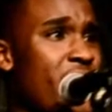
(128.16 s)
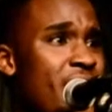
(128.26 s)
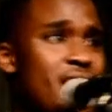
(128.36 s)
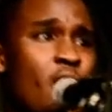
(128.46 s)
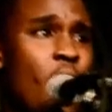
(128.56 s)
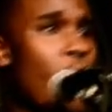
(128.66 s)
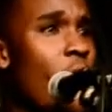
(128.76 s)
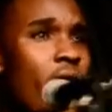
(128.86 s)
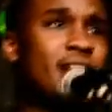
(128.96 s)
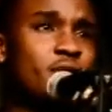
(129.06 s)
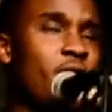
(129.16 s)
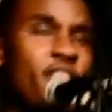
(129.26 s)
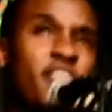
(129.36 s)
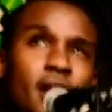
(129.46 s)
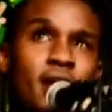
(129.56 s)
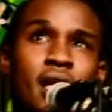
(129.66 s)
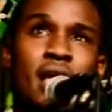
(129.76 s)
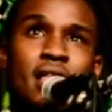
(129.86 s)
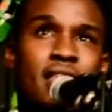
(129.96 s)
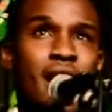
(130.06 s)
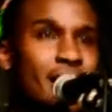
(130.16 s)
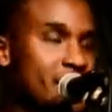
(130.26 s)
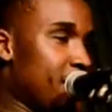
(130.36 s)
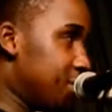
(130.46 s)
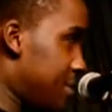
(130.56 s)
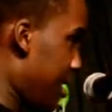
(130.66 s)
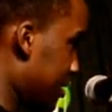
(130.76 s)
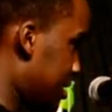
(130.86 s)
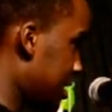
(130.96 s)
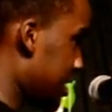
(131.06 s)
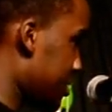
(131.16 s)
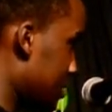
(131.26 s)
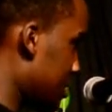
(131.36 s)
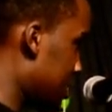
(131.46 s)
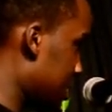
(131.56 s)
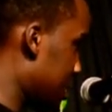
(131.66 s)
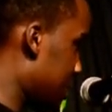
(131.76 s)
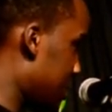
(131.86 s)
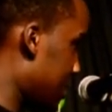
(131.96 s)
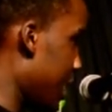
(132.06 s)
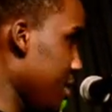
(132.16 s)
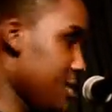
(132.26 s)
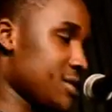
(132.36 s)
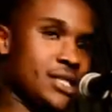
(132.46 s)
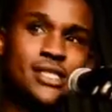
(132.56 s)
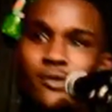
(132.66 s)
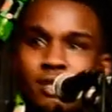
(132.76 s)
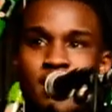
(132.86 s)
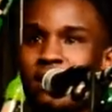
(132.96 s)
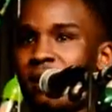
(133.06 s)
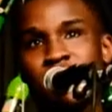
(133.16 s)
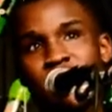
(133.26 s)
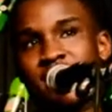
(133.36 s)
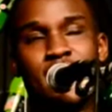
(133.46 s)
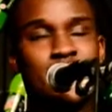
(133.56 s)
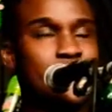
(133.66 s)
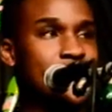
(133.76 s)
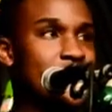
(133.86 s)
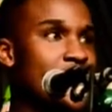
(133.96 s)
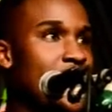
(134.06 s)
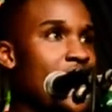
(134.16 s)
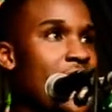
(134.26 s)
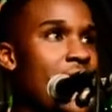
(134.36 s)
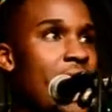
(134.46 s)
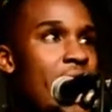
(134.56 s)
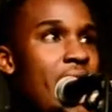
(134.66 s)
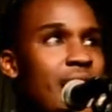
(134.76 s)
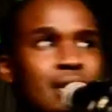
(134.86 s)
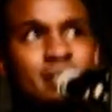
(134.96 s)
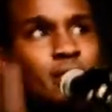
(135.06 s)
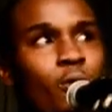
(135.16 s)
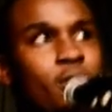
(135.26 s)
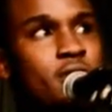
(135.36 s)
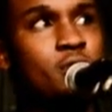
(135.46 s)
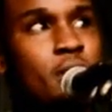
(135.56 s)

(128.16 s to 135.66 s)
had all kinds of, I think the youngest kid was about 6 years old. Yeah, 6-year-old kid came and just killed it. And the oldest was